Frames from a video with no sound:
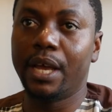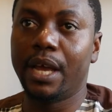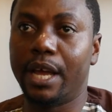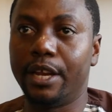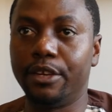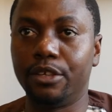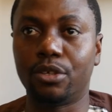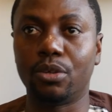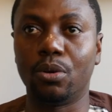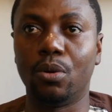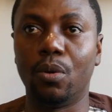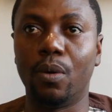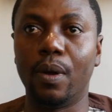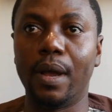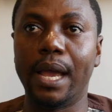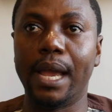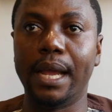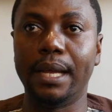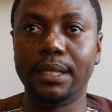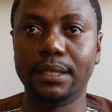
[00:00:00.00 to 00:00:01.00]
And
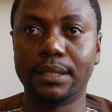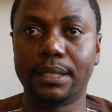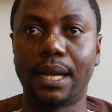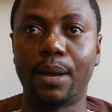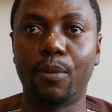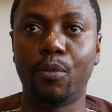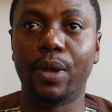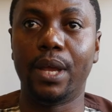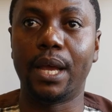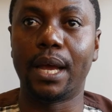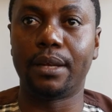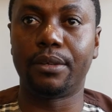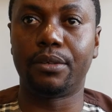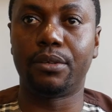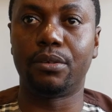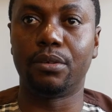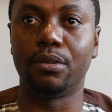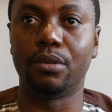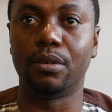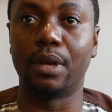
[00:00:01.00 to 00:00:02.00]
so anytime I had
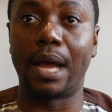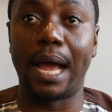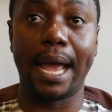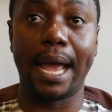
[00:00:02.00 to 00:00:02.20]
to